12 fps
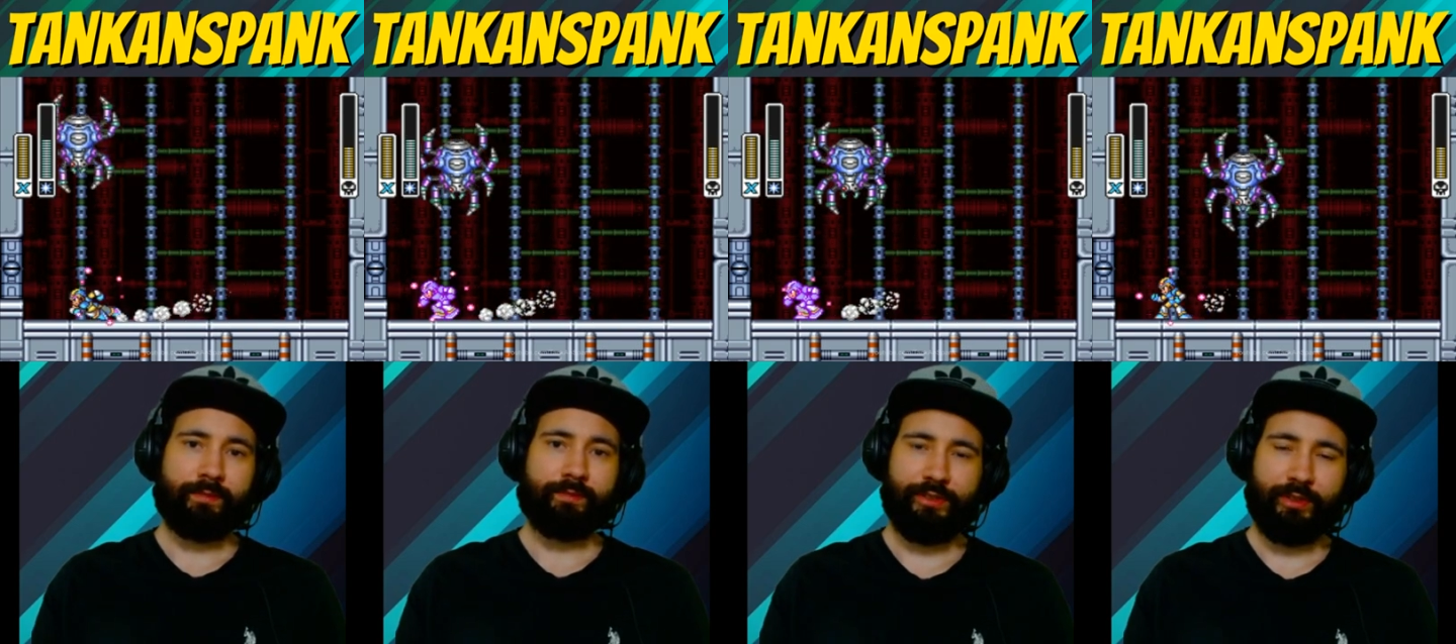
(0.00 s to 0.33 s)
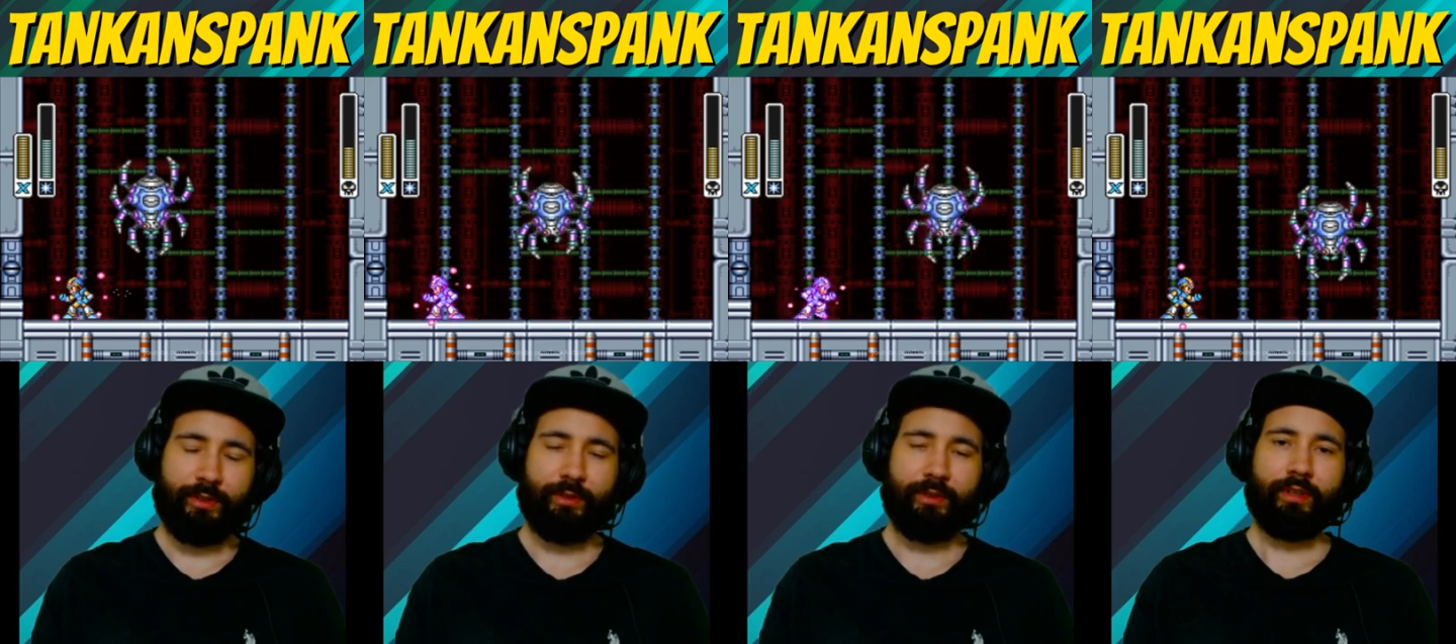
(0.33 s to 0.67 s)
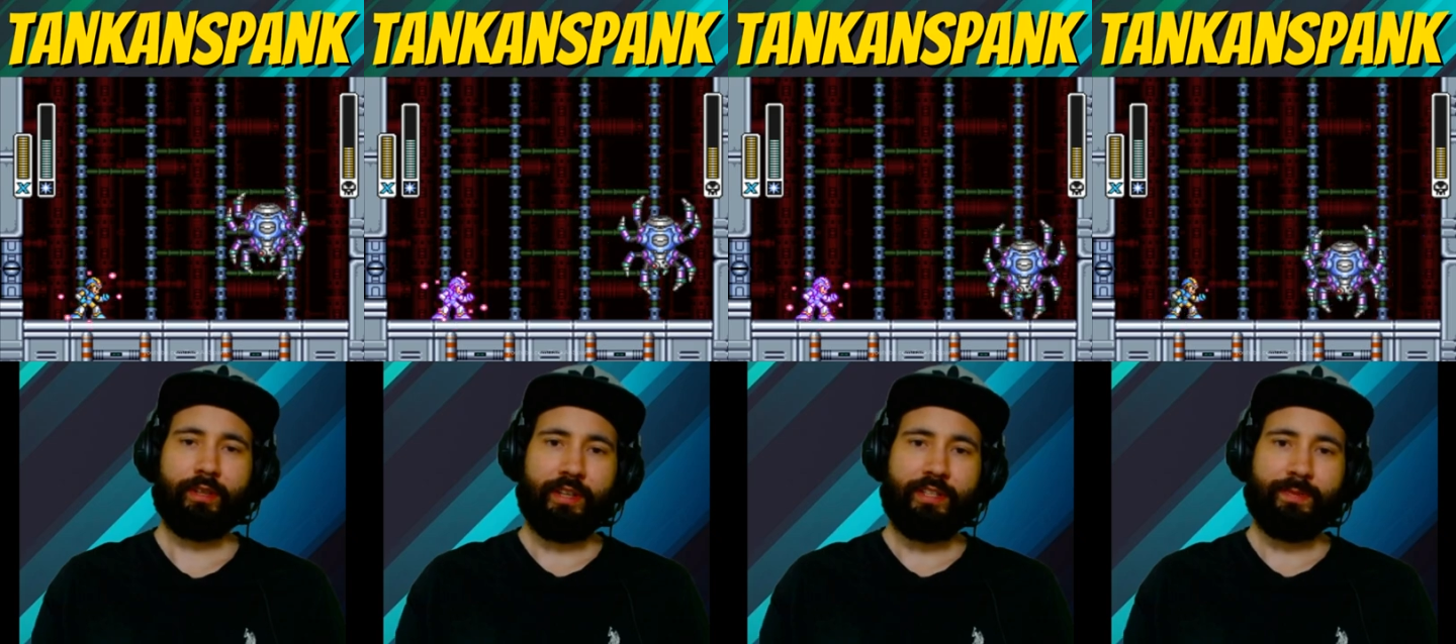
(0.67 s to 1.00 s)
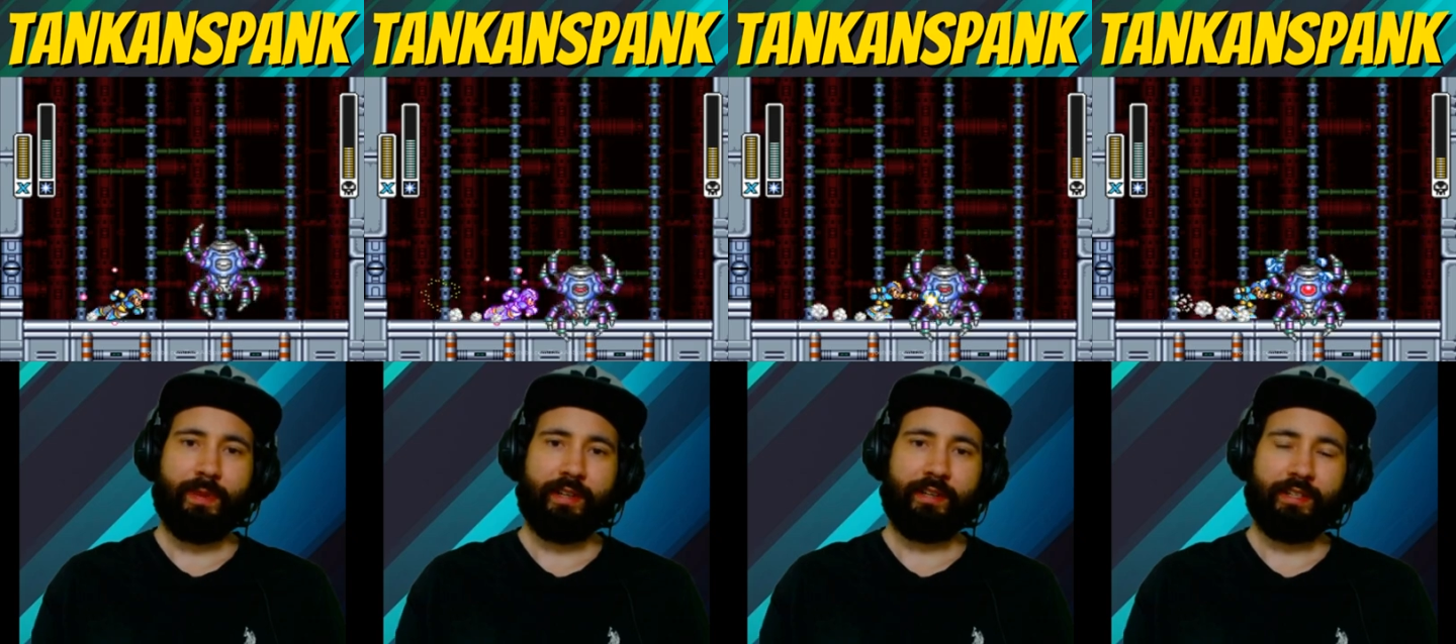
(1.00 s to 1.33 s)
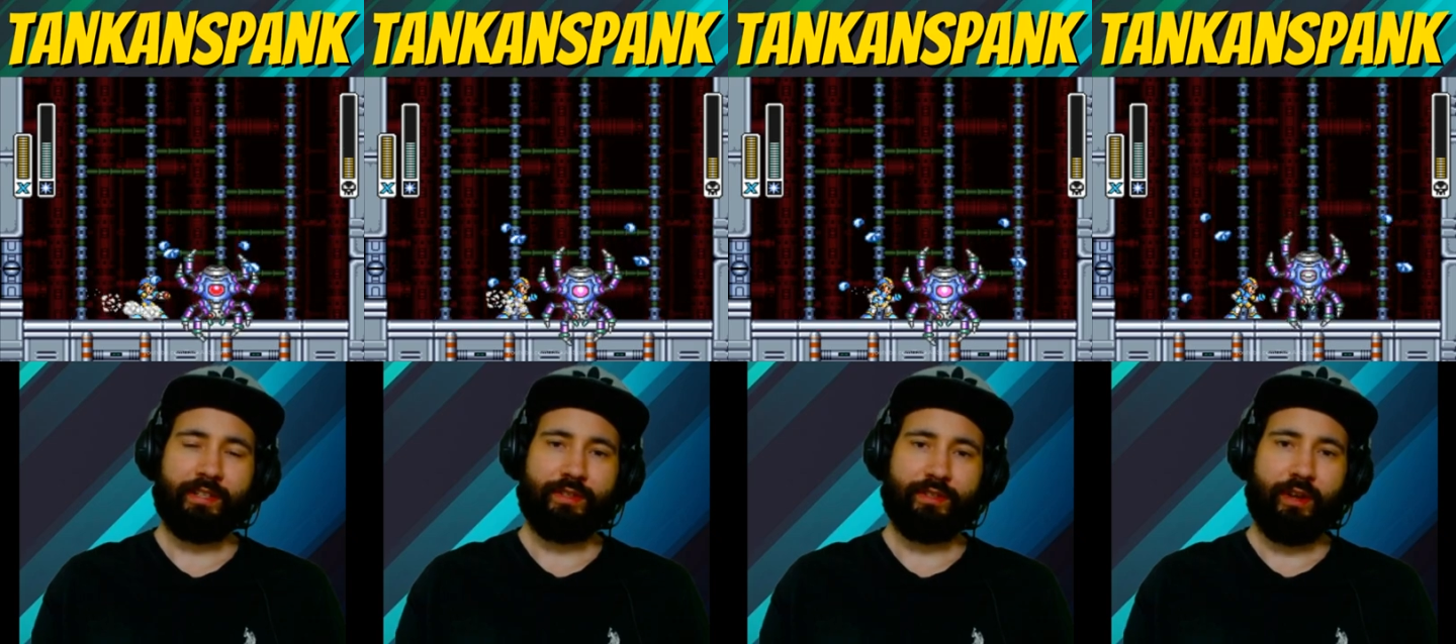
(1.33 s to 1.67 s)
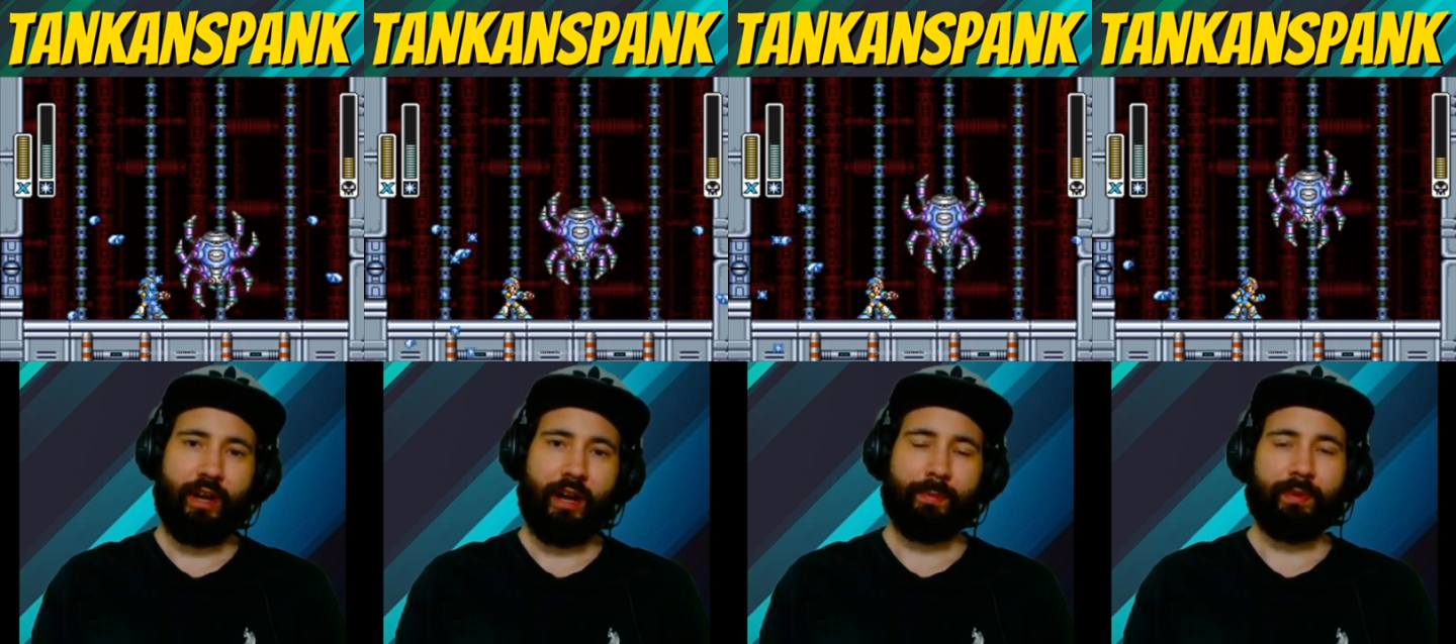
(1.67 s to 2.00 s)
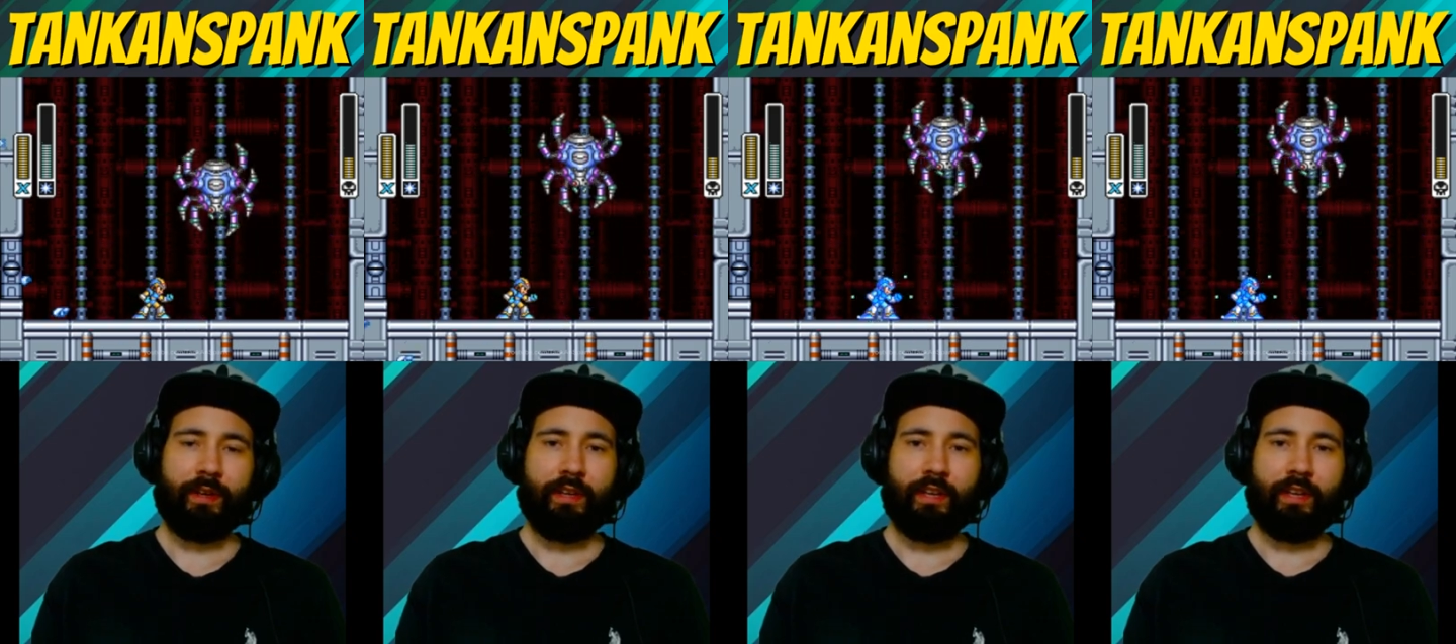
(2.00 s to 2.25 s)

Also, Bospider can stall